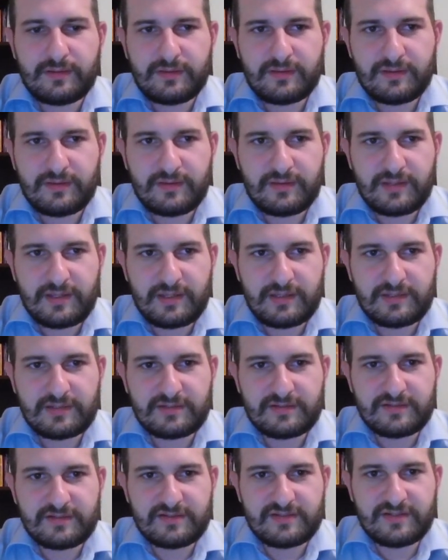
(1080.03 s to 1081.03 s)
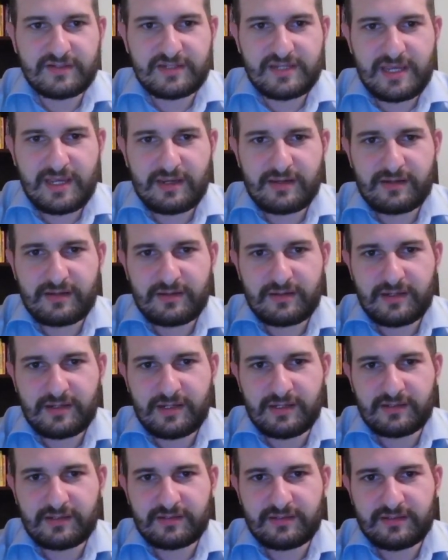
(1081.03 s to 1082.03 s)
there is this attack
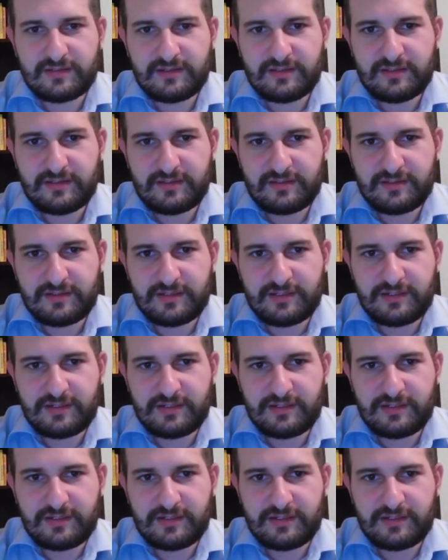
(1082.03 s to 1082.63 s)
and the